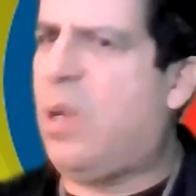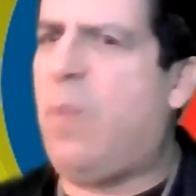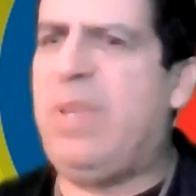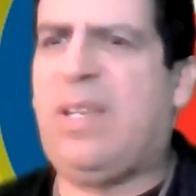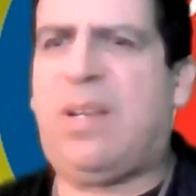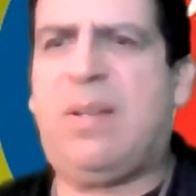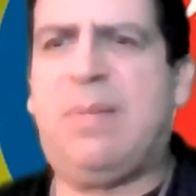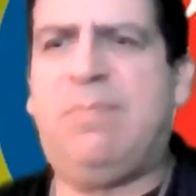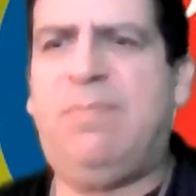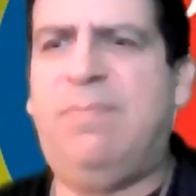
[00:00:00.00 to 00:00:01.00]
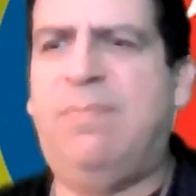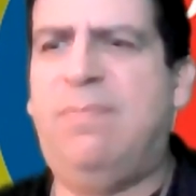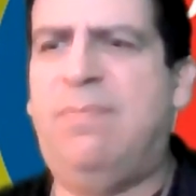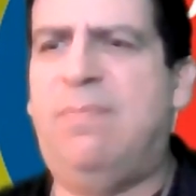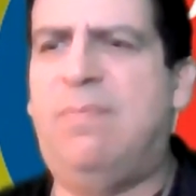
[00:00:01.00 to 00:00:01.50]
don't become
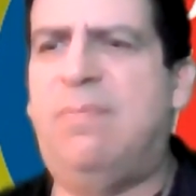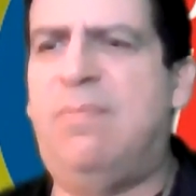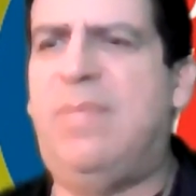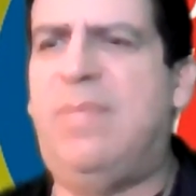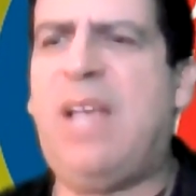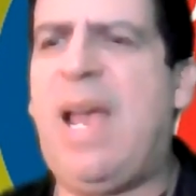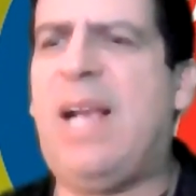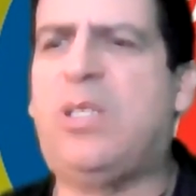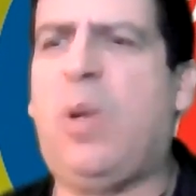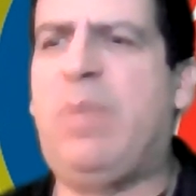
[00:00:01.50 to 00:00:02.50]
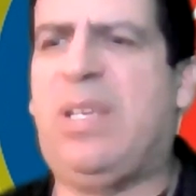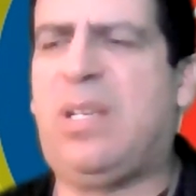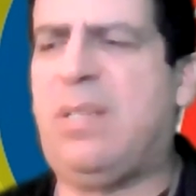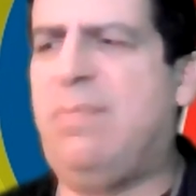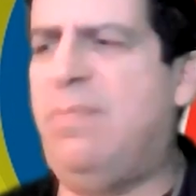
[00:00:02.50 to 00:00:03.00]
these acts don't
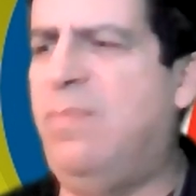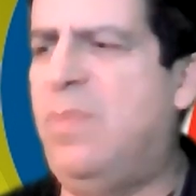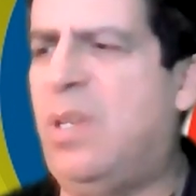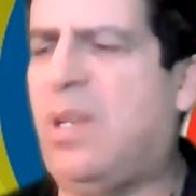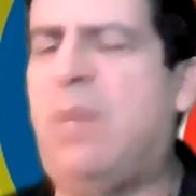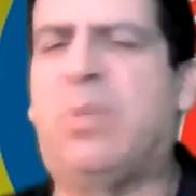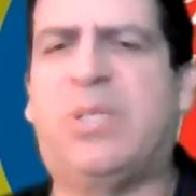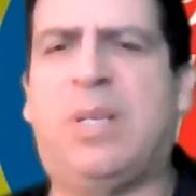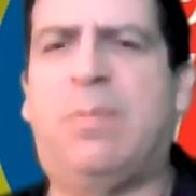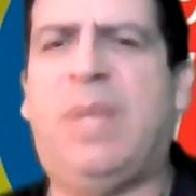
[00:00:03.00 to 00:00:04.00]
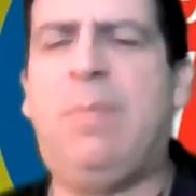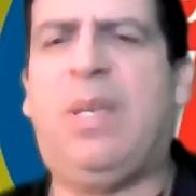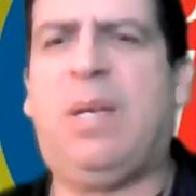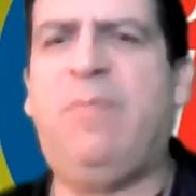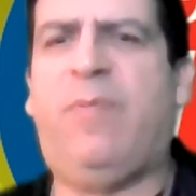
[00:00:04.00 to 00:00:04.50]
become cumbersome. They
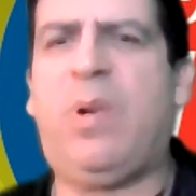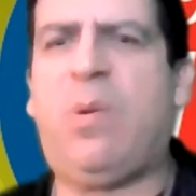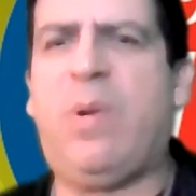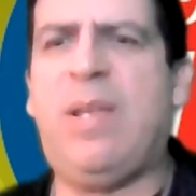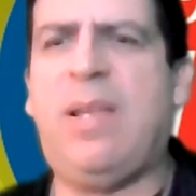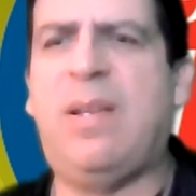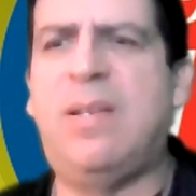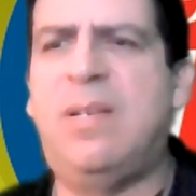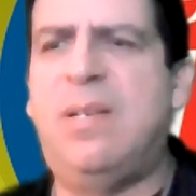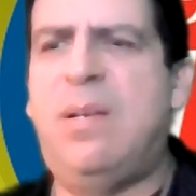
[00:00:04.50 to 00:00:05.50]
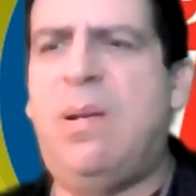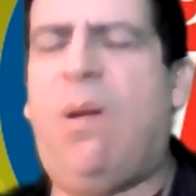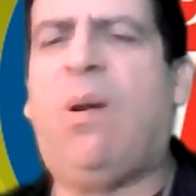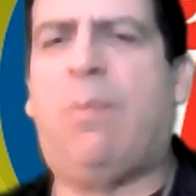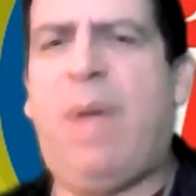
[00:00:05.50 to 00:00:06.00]
become very
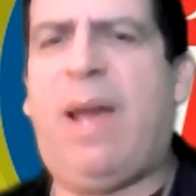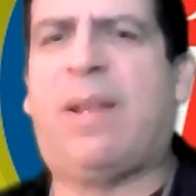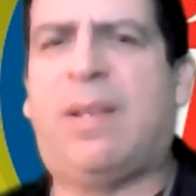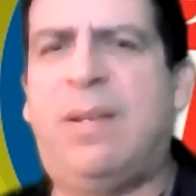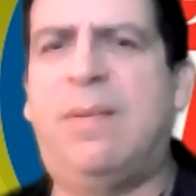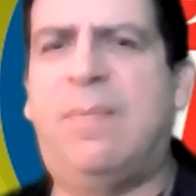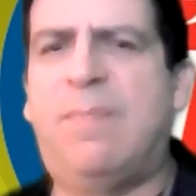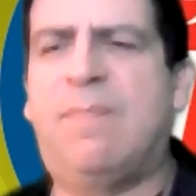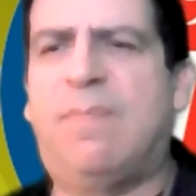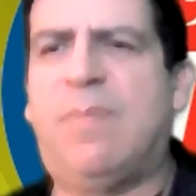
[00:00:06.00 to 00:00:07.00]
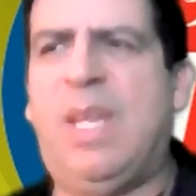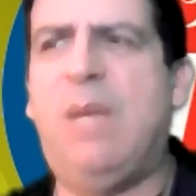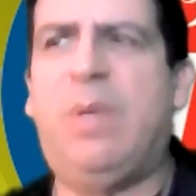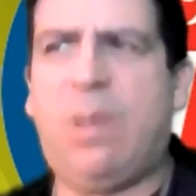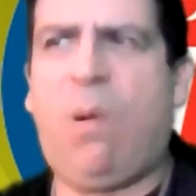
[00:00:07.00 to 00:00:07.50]
automatic.
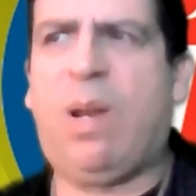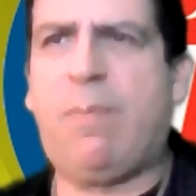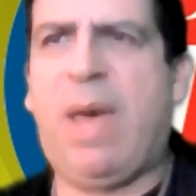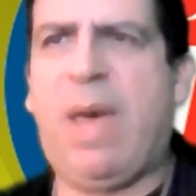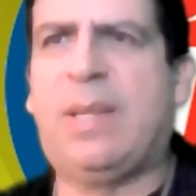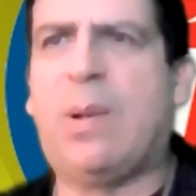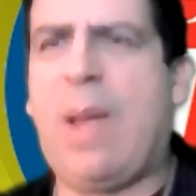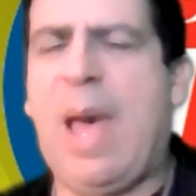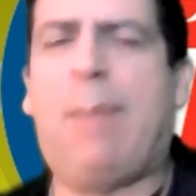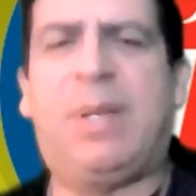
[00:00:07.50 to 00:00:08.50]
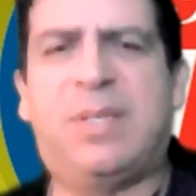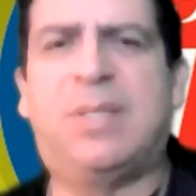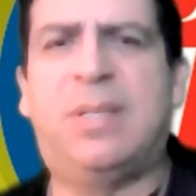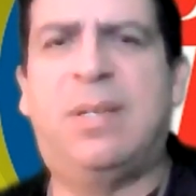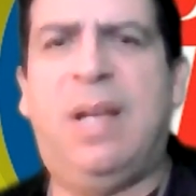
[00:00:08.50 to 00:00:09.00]
And when they're automatic, they're
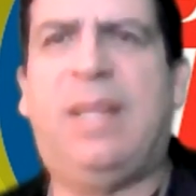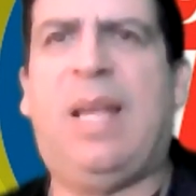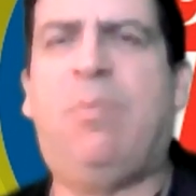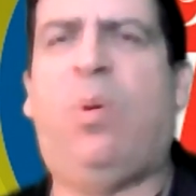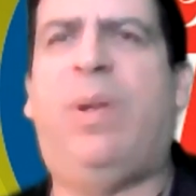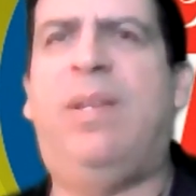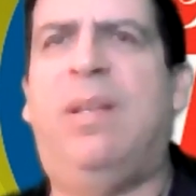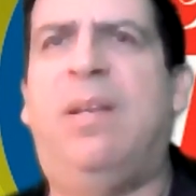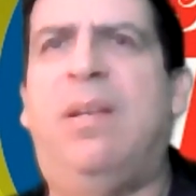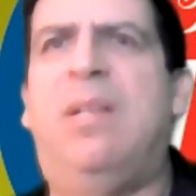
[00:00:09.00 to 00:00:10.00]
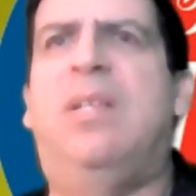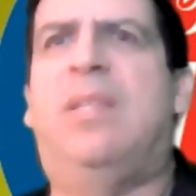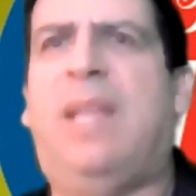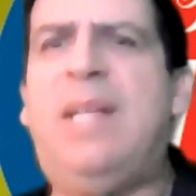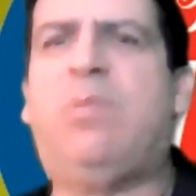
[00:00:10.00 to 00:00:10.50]
habits at that point.
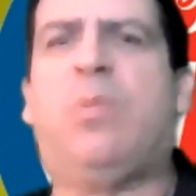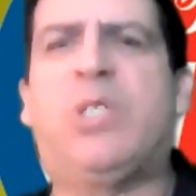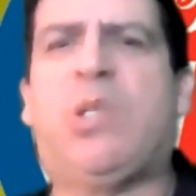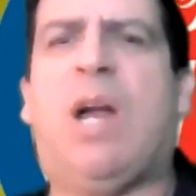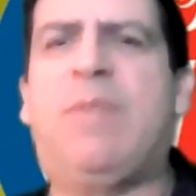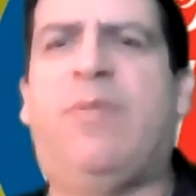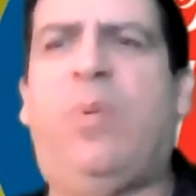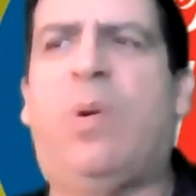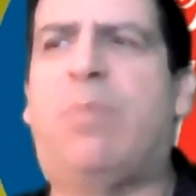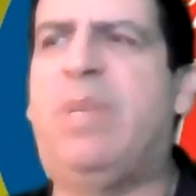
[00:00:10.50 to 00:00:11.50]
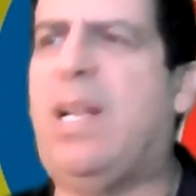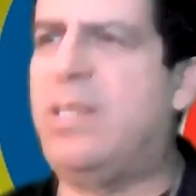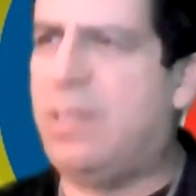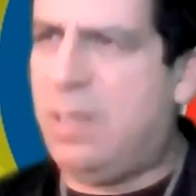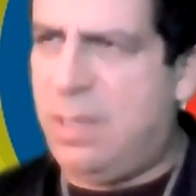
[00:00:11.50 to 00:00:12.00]
That's what we're striving for
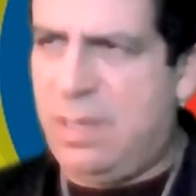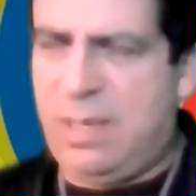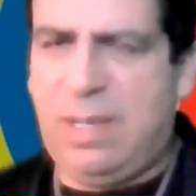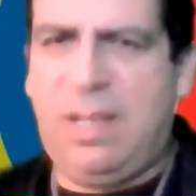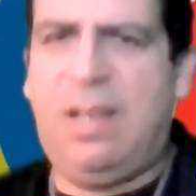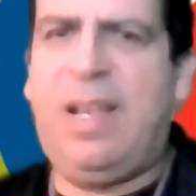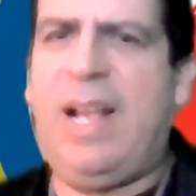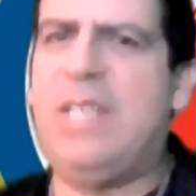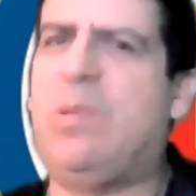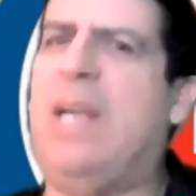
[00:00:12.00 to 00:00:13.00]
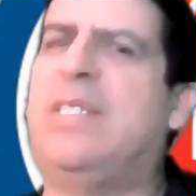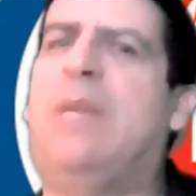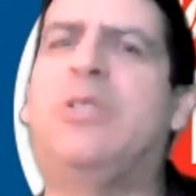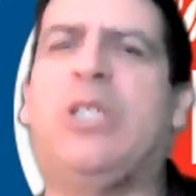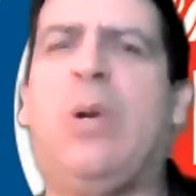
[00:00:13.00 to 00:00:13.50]
because as
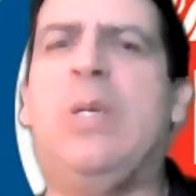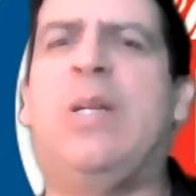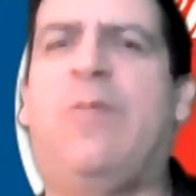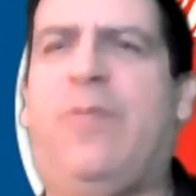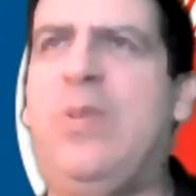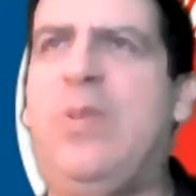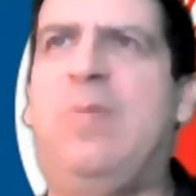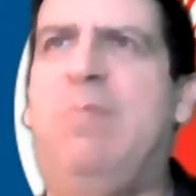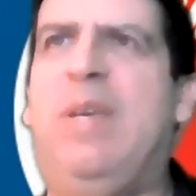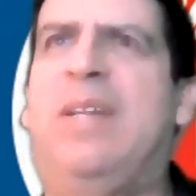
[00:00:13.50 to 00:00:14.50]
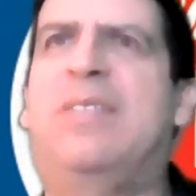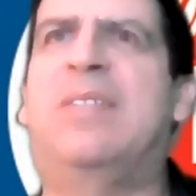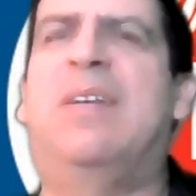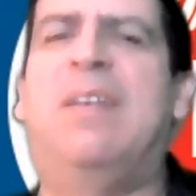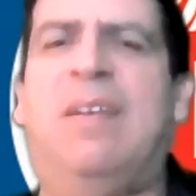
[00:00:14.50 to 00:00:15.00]
as I'll show you in a few
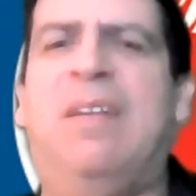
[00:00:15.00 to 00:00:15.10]
minutes